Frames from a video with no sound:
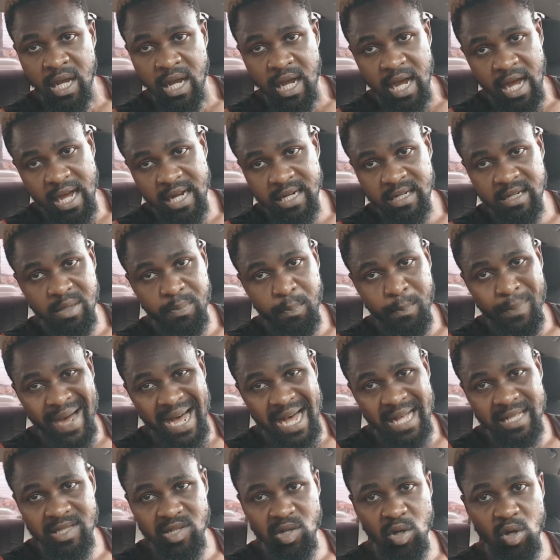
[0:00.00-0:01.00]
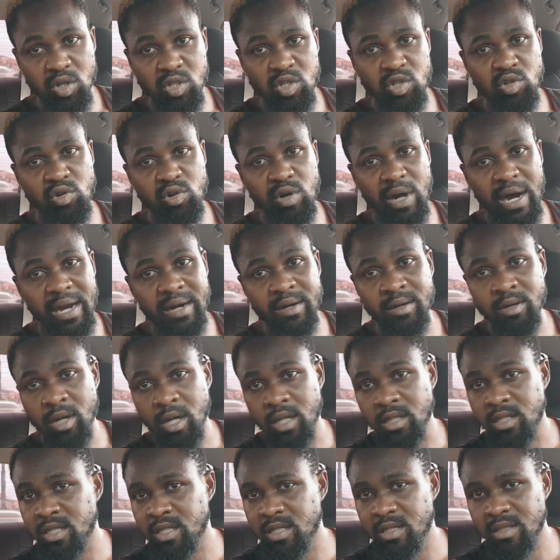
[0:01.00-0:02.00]
and the parts also are
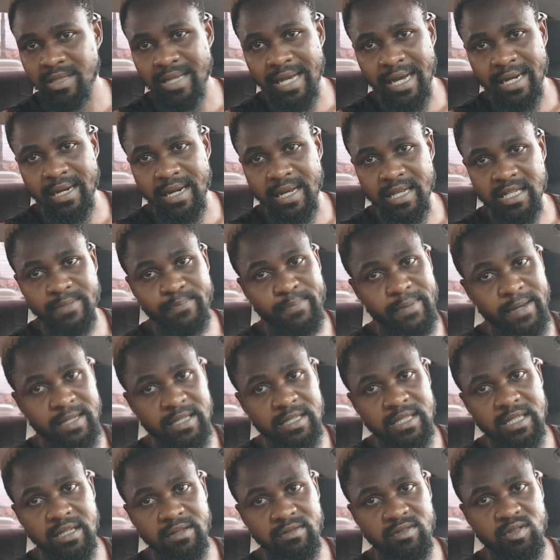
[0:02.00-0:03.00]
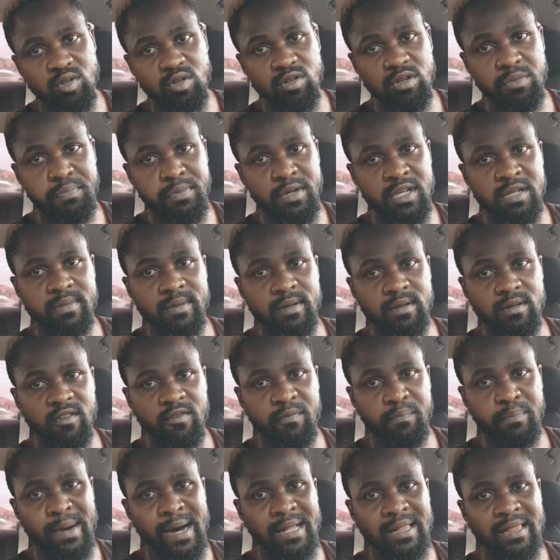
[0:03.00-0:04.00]
not that expensive. So replacement
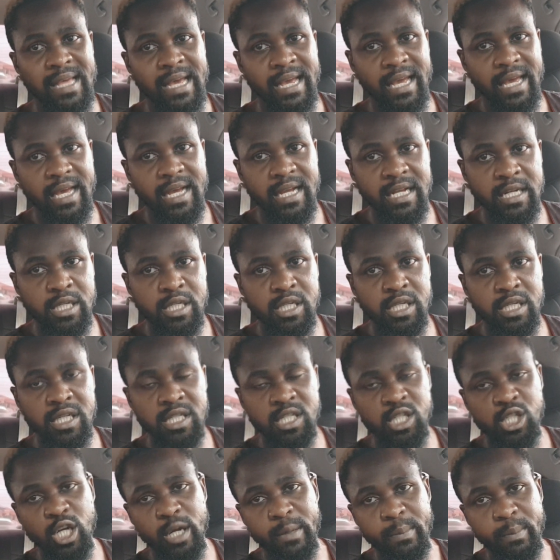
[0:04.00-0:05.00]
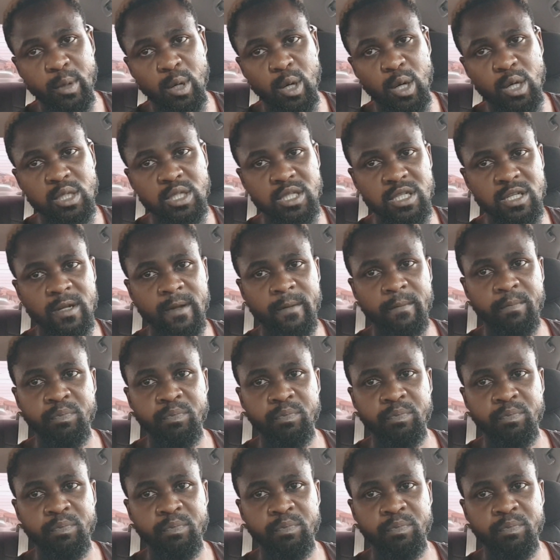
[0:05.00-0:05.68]
of part like engine, gearbox